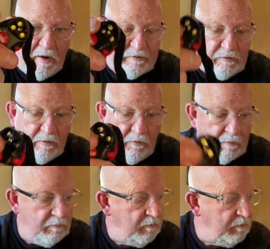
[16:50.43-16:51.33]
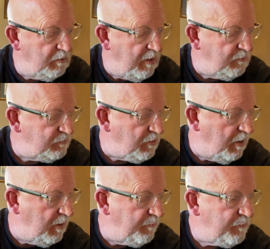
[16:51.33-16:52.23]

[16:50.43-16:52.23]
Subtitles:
has different levels on it.